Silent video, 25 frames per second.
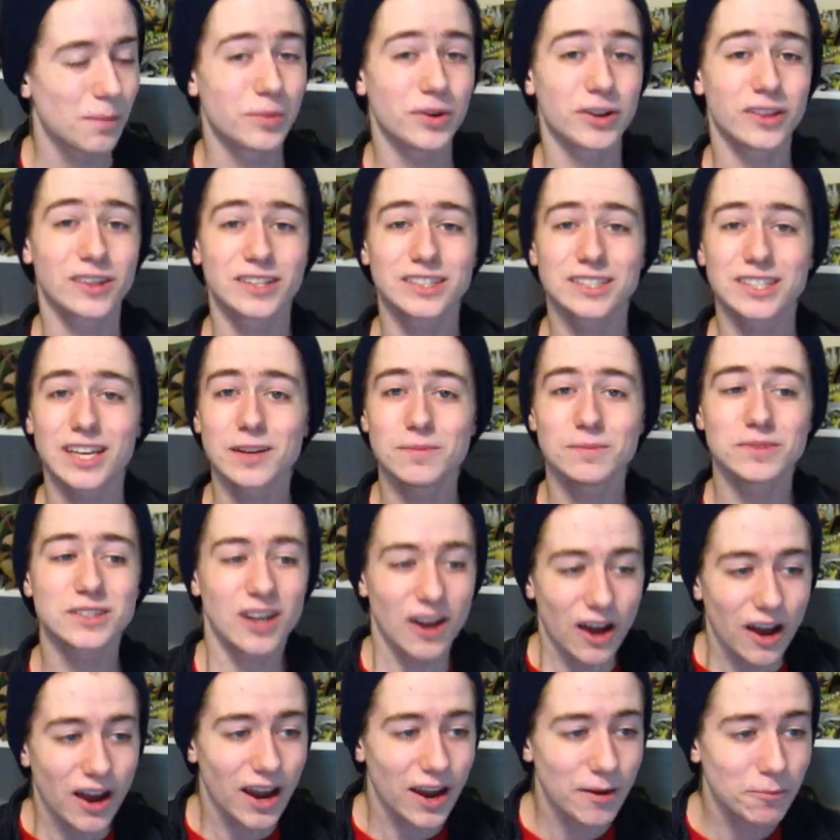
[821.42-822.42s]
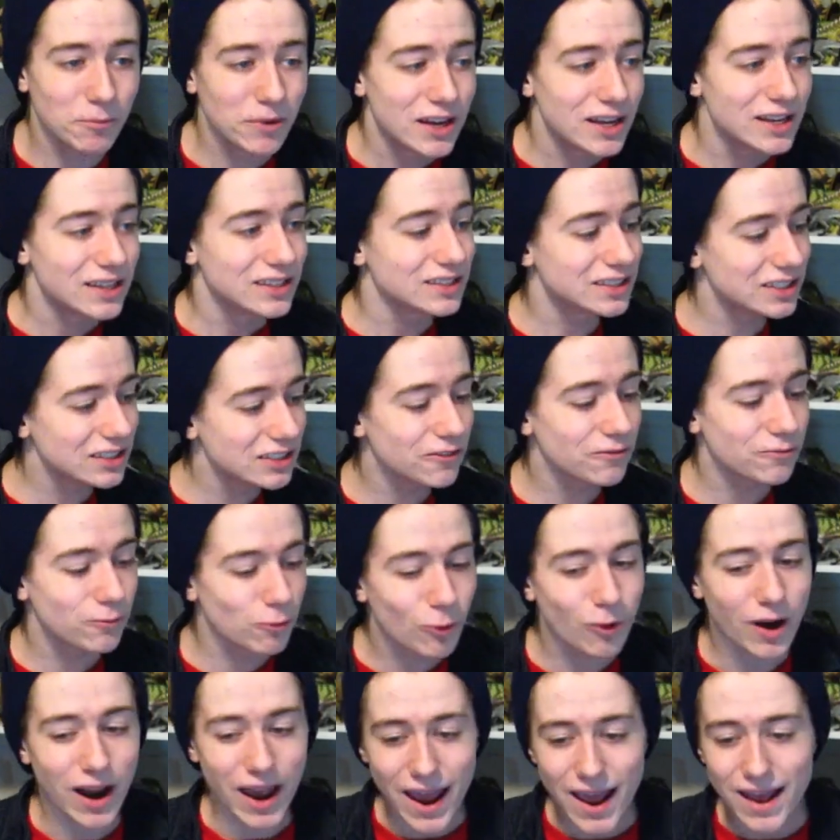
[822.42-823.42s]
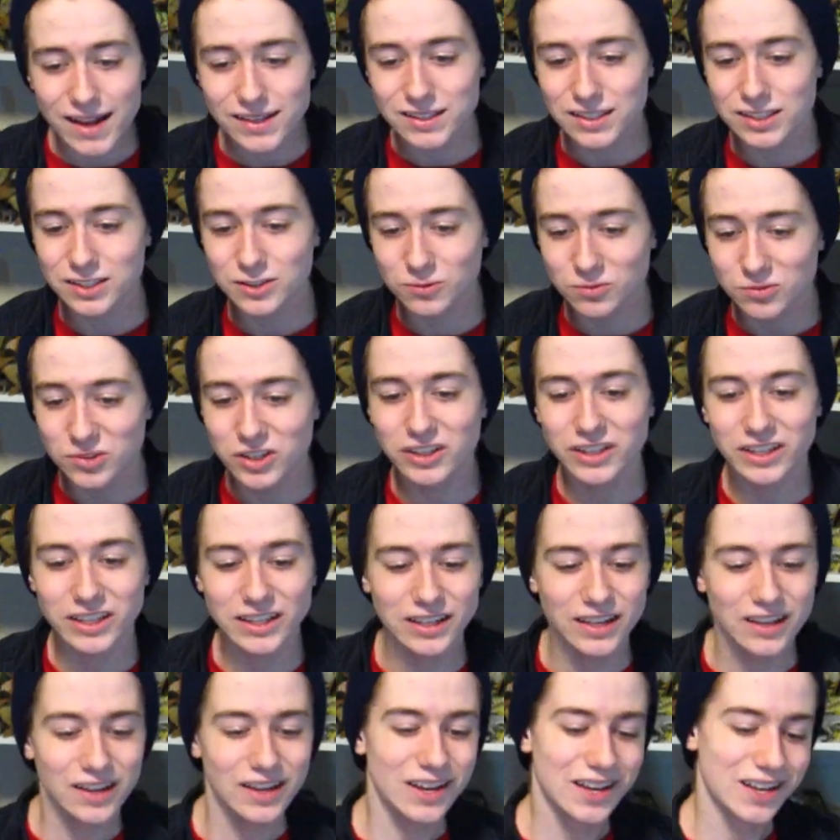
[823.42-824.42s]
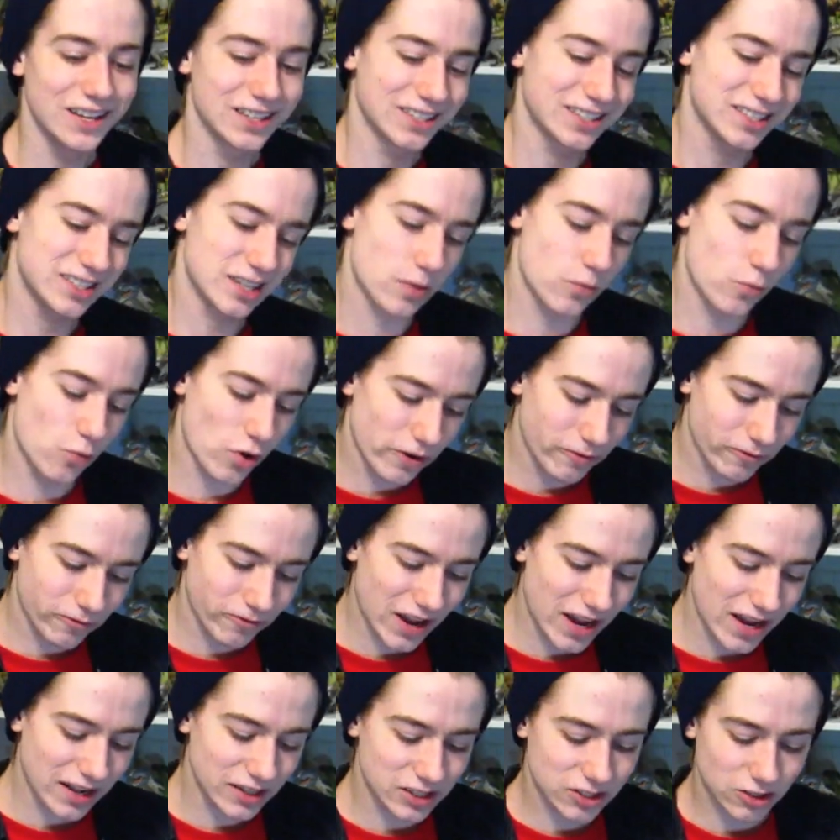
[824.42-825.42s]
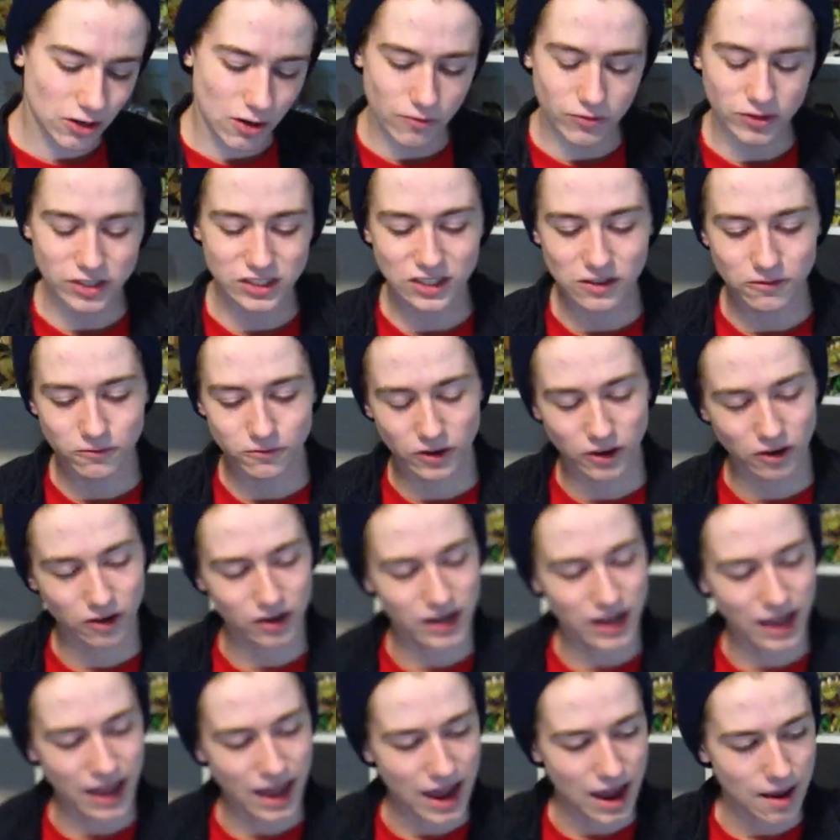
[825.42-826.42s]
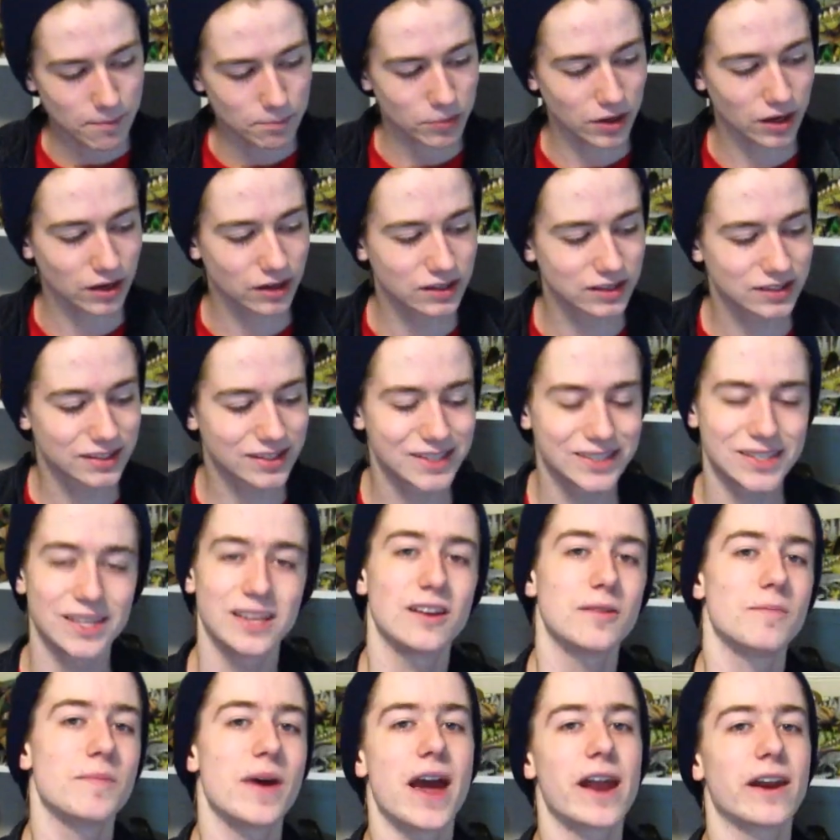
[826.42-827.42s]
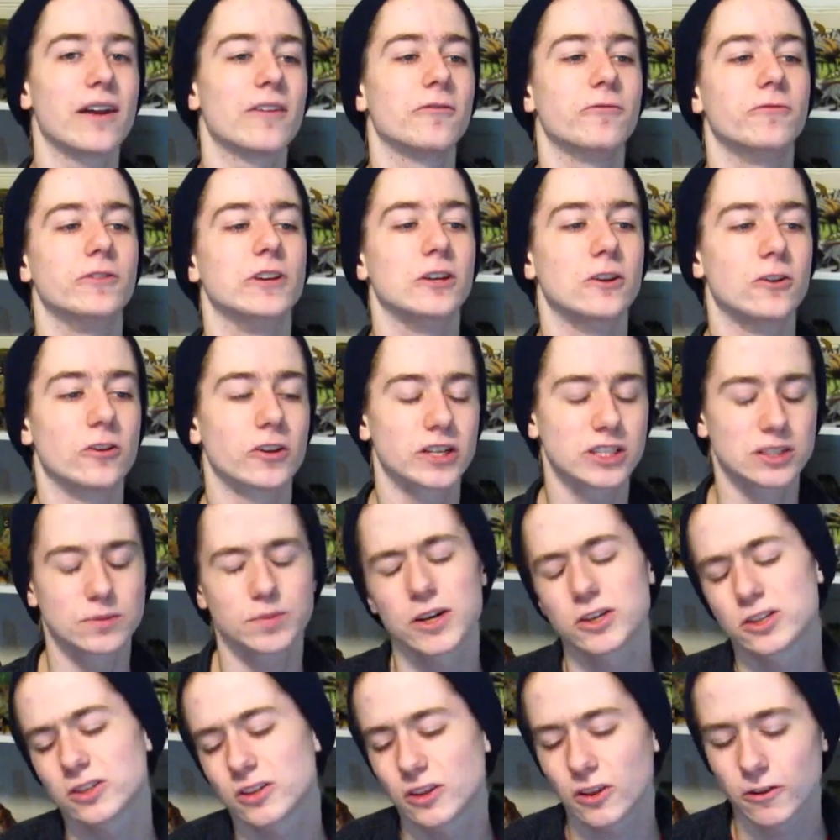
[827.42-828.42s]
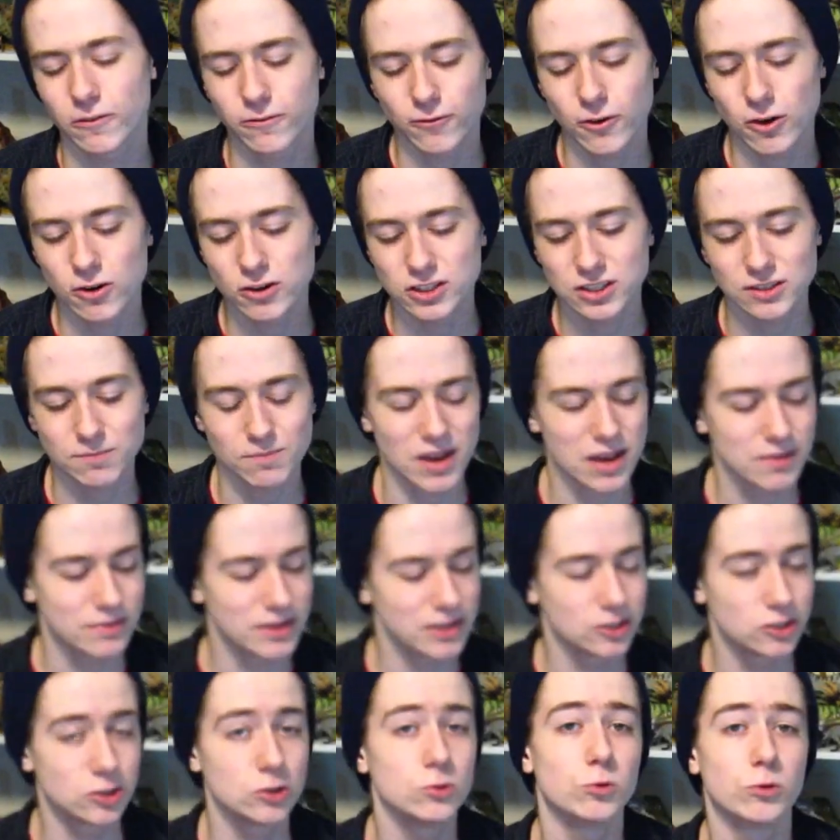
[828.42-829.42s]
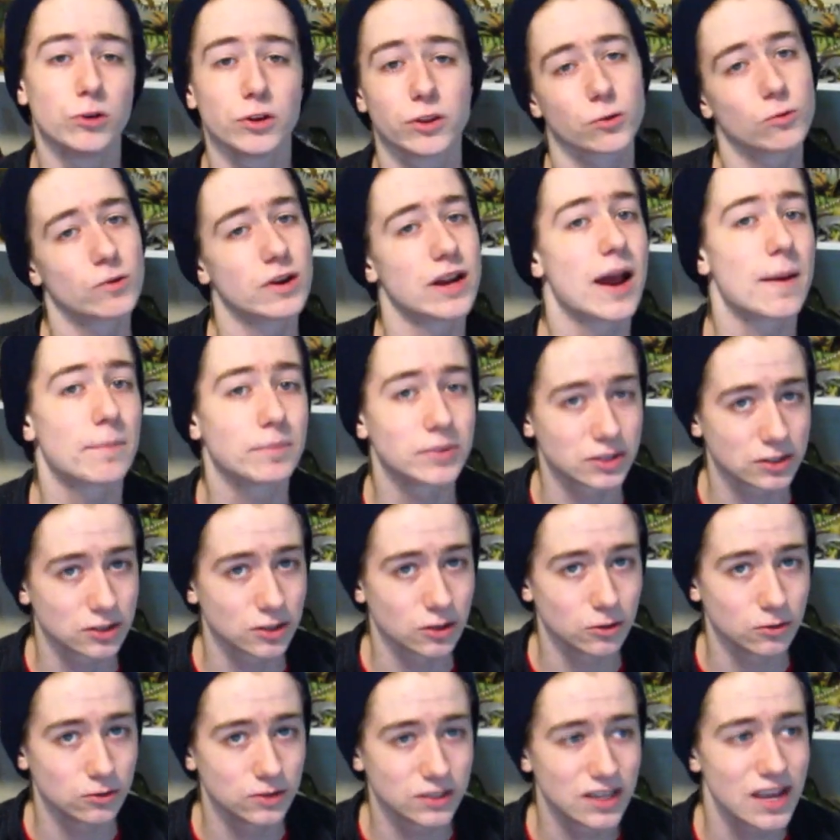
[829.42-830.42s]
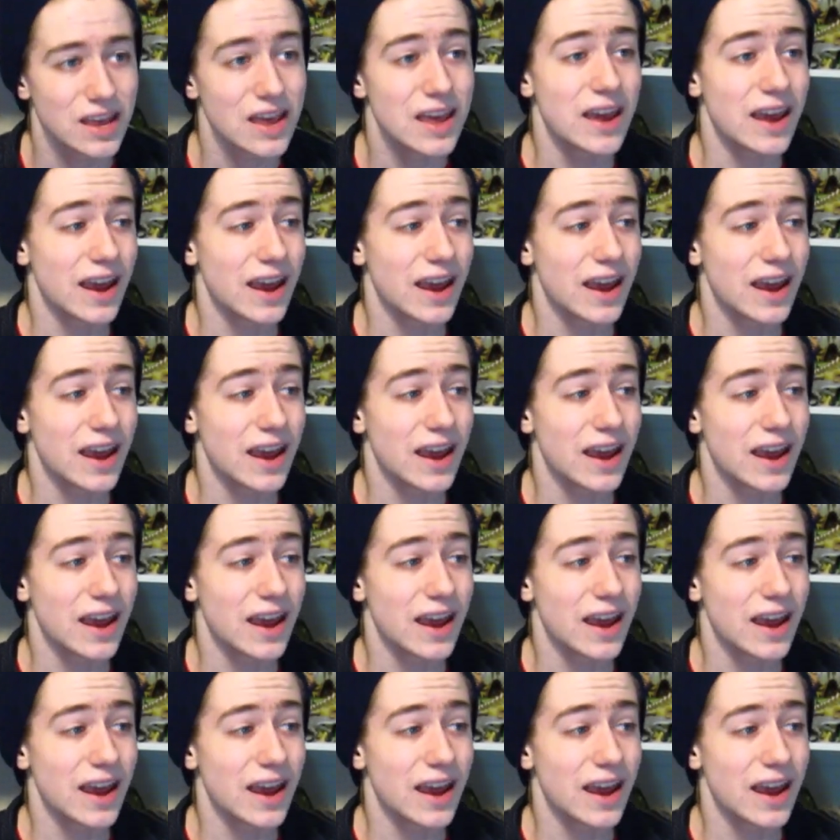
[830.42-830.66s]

But at the same time, Season 4 has this really somewhat fan-servicey, very epic cinematic feel, especially the first maybe 2 or 3 episodes,